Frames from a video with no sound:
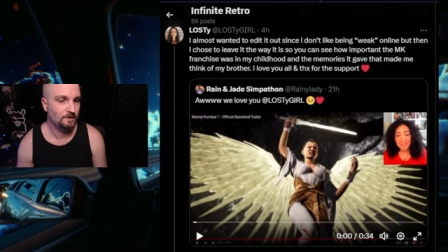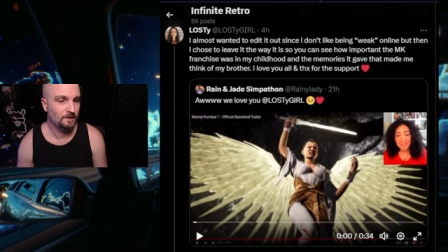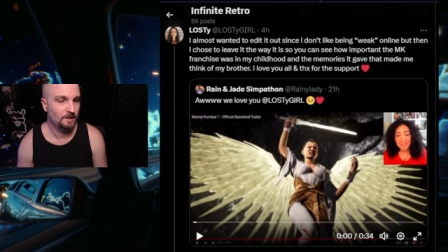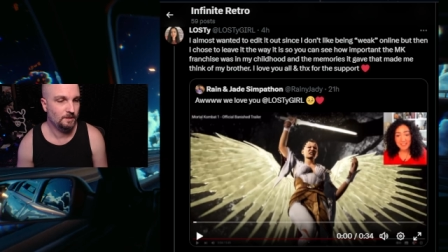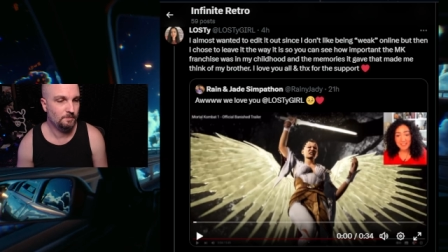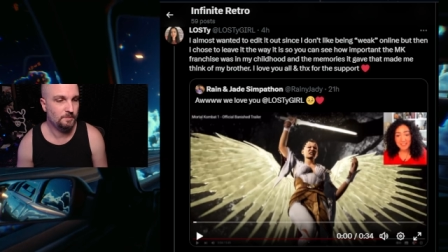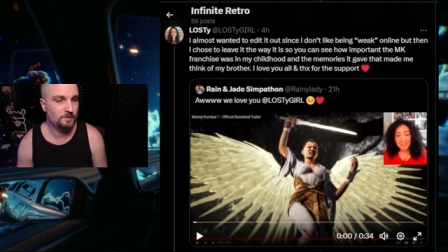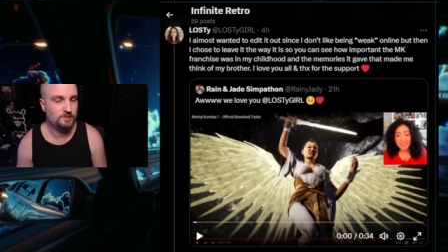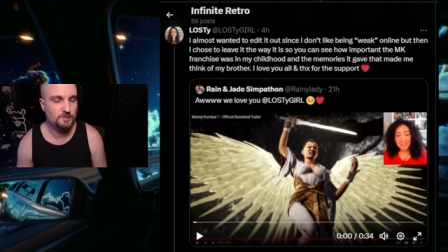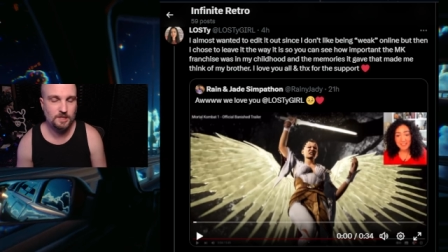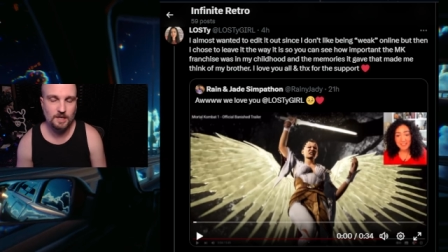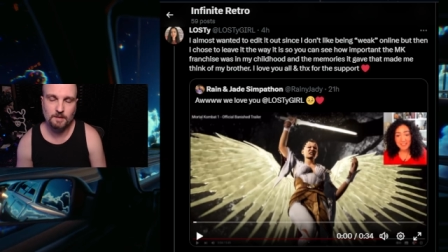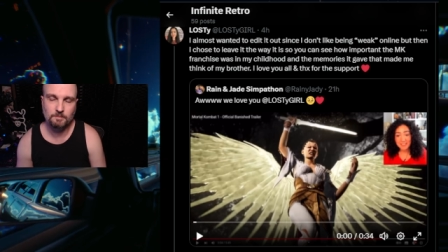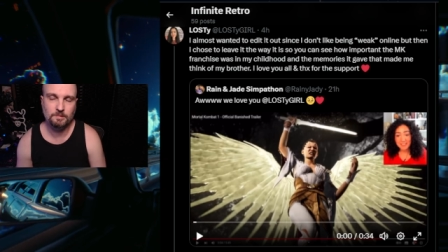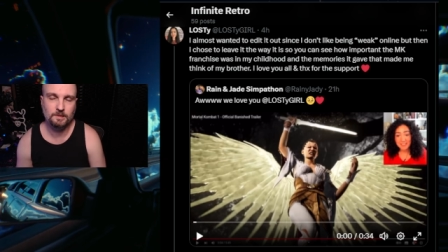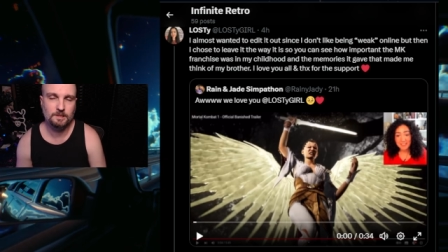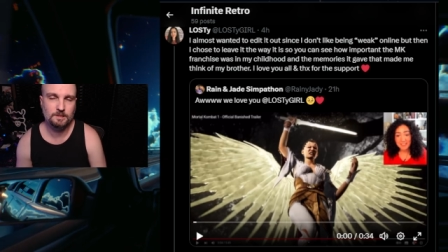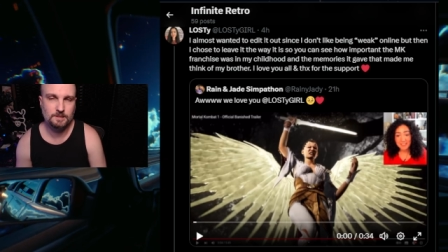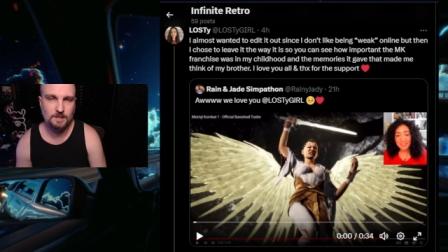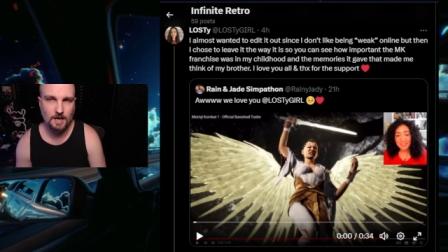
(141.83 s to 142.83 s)
he'd been
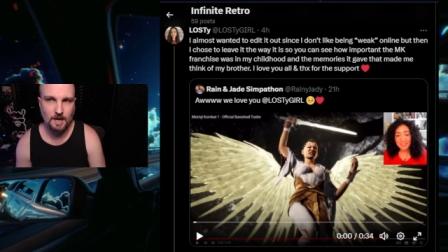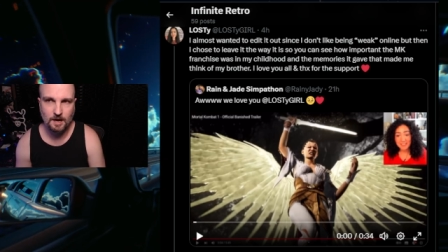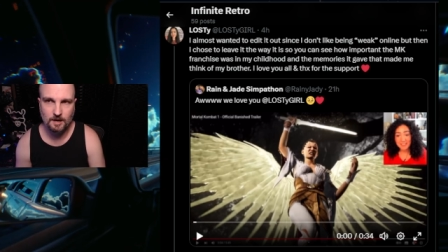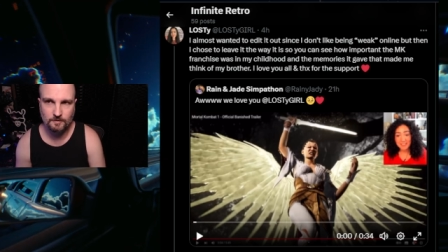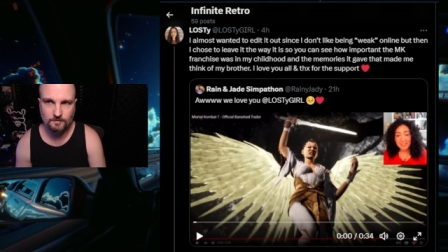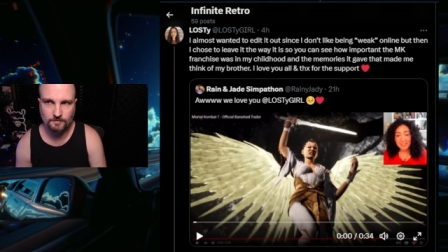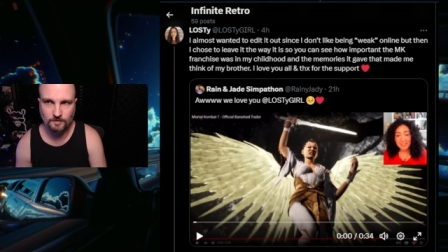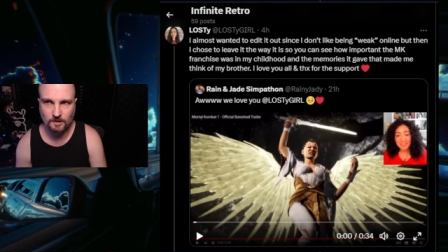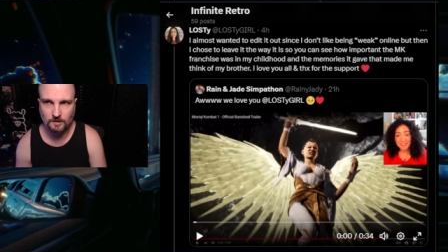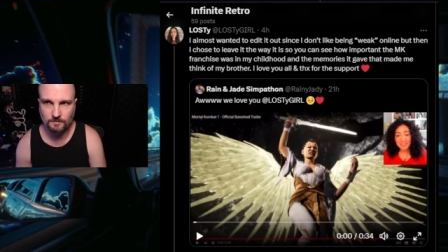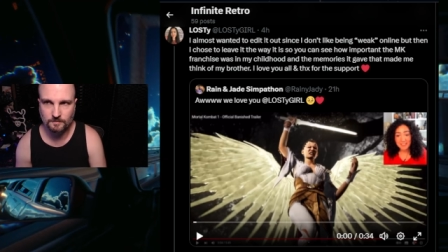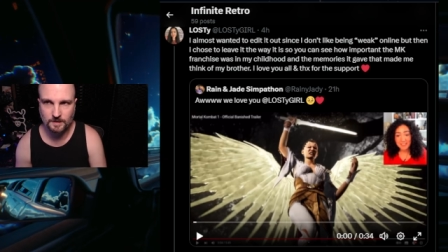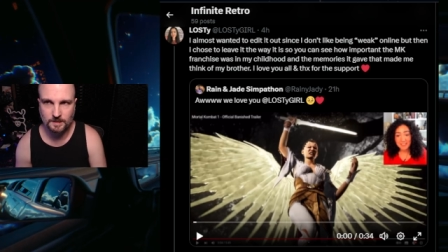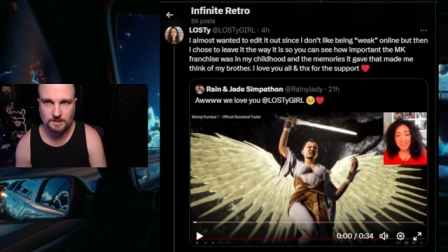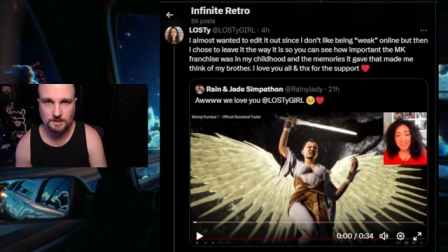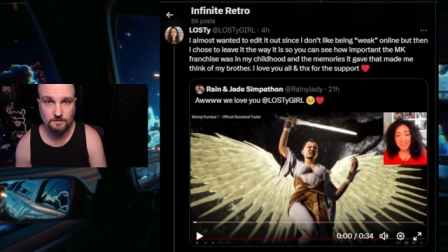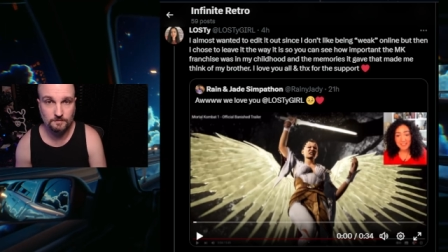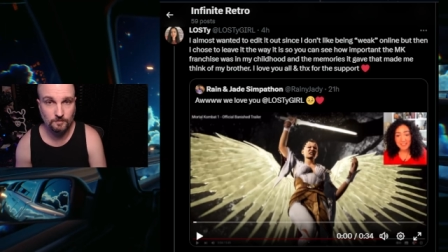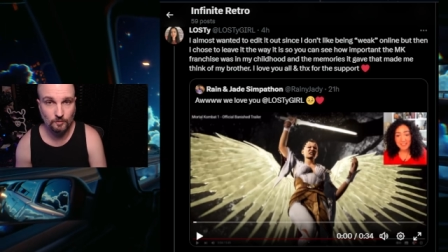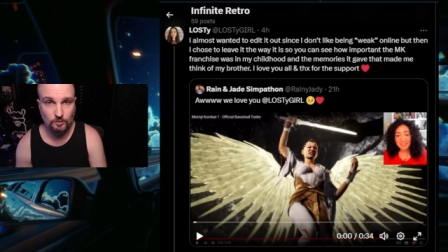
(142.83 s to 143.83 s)
championing to have Final
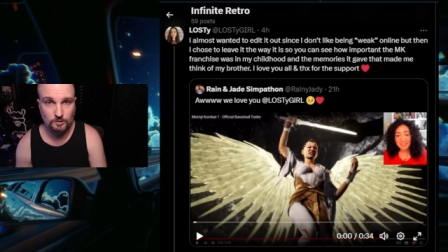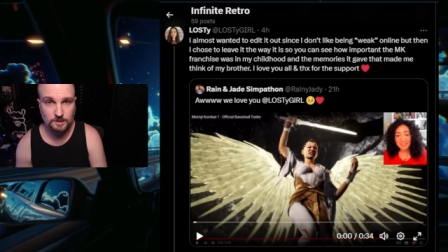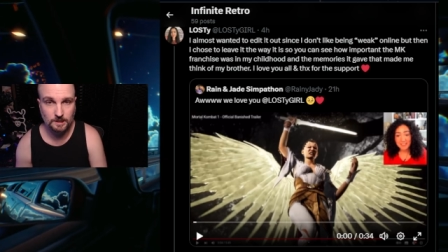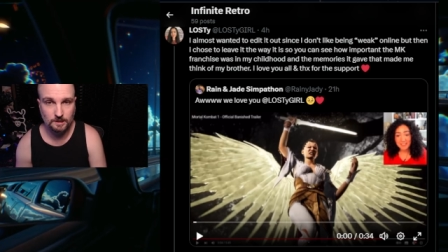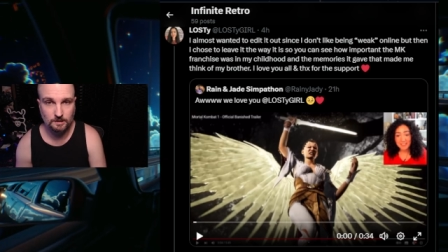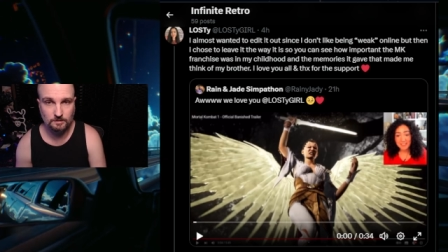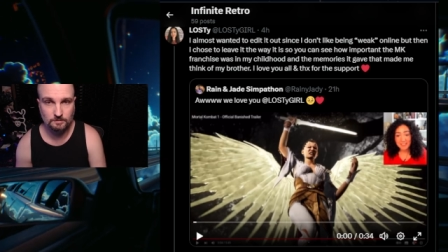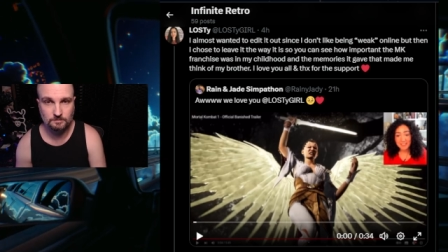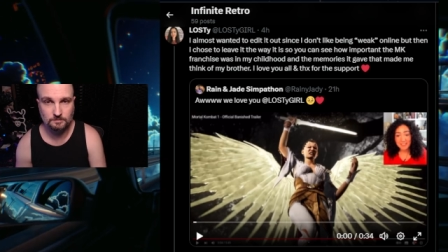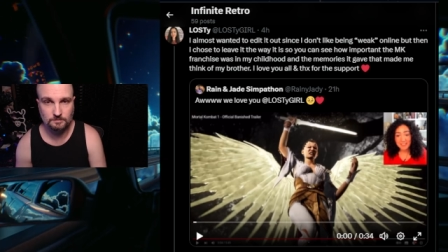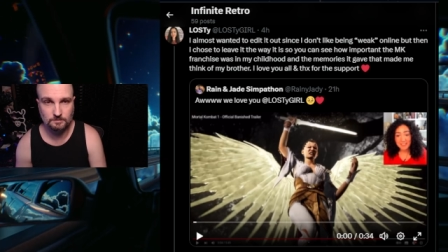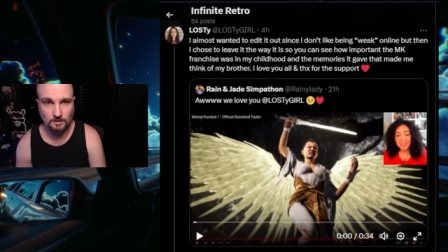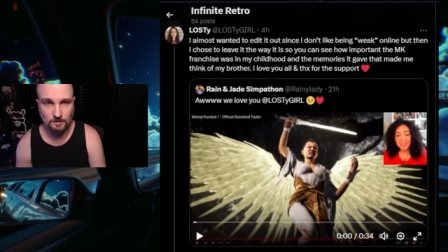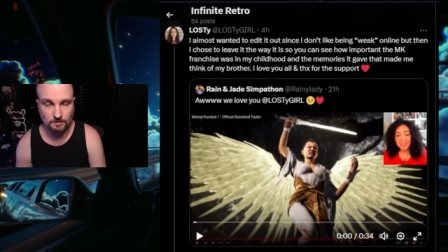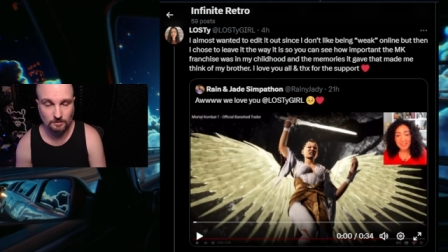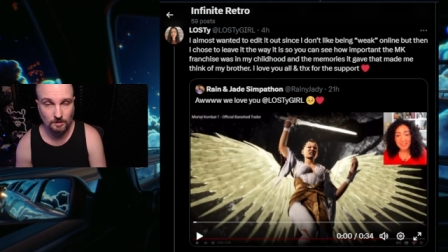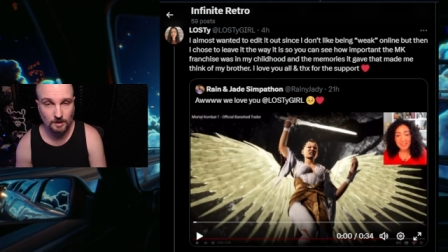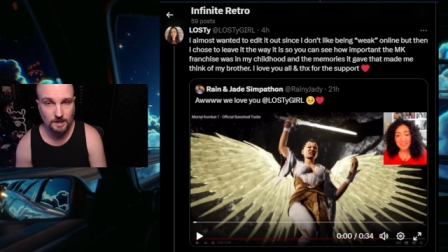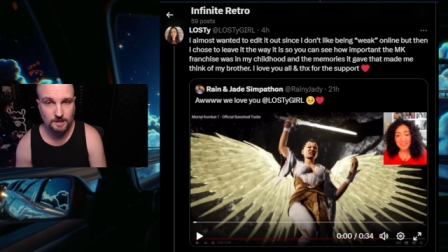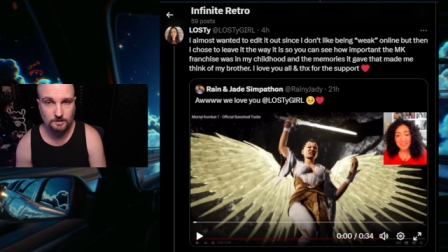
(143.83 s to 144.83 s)
Fantasy 14
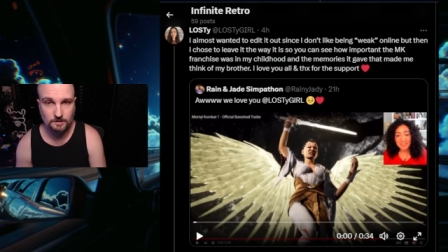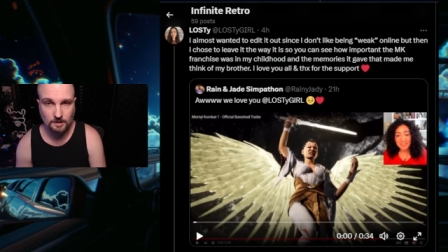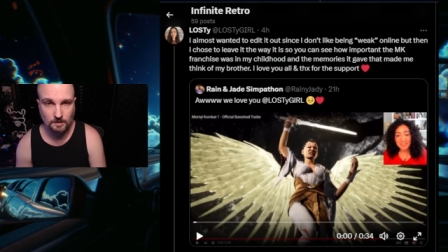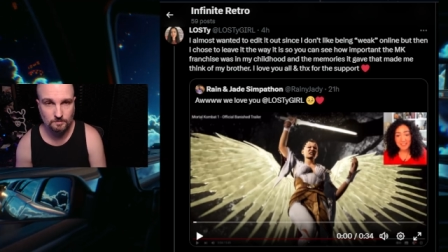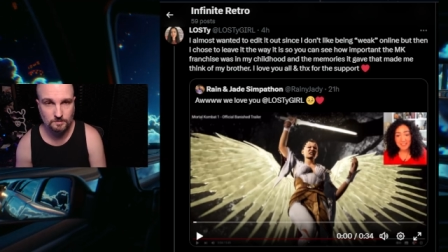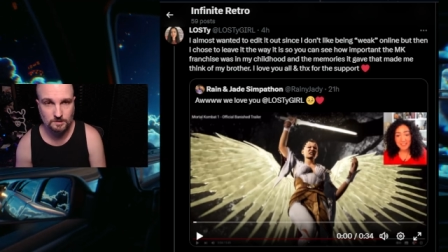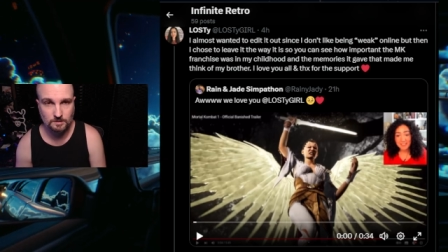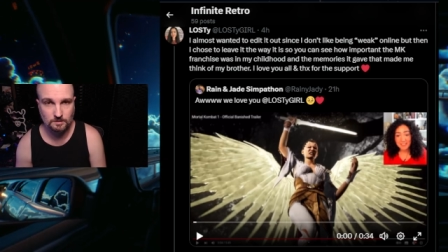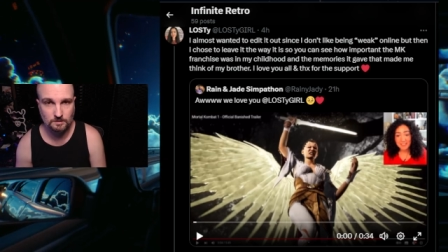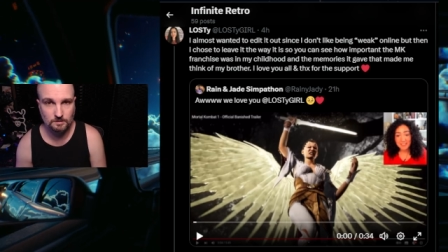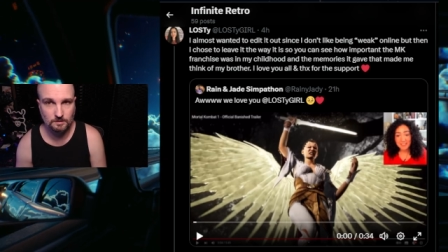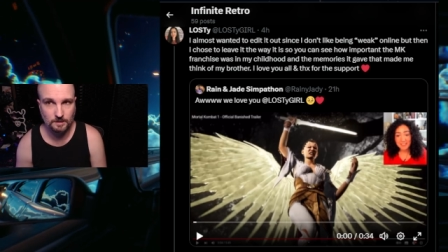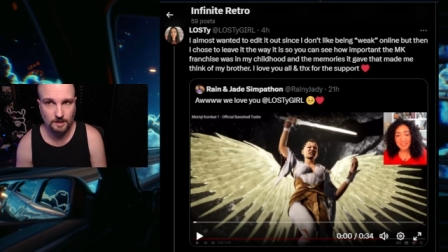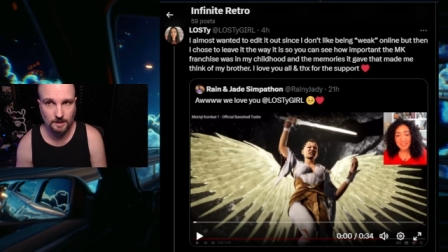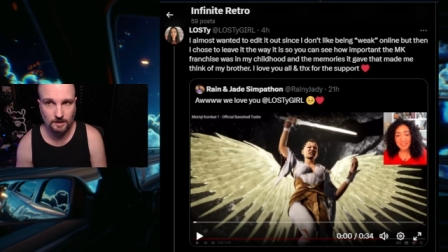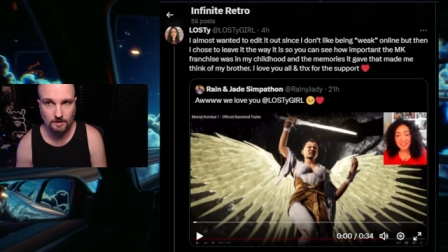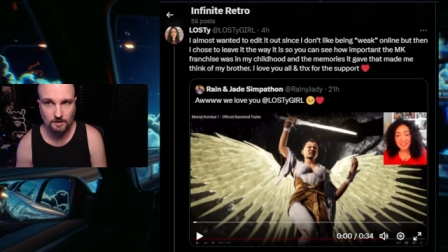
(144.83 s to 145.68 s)
online come to